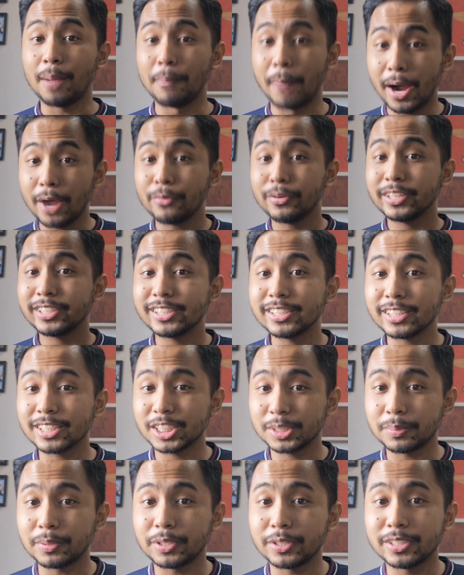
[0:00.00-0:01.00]
My recent
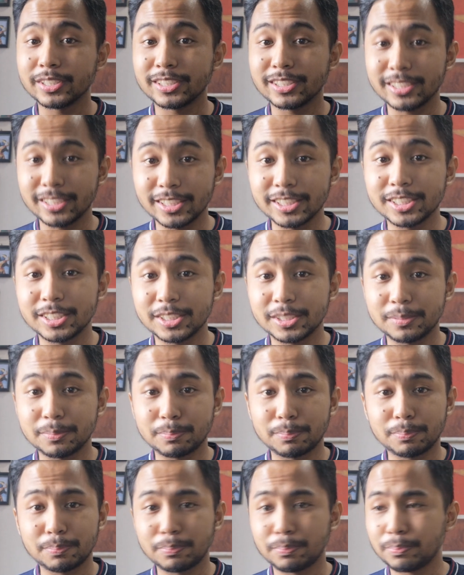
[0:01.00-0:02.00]
experience is
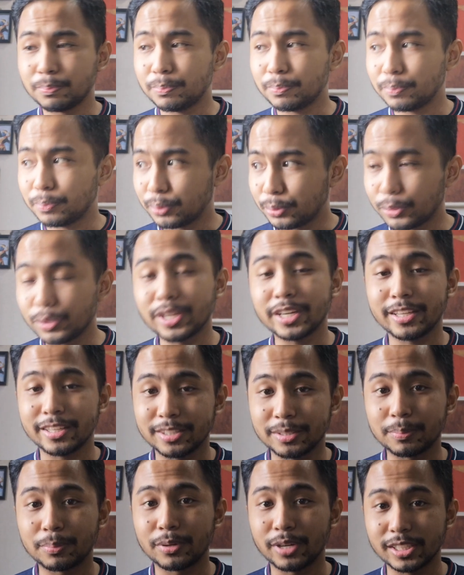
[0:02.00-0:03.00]
pretty
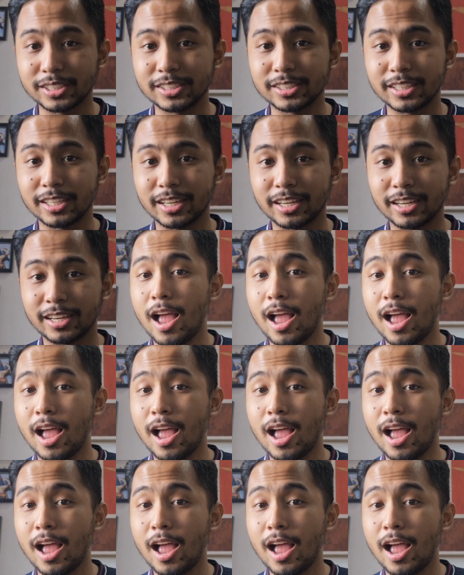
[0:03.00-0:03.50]
depressing.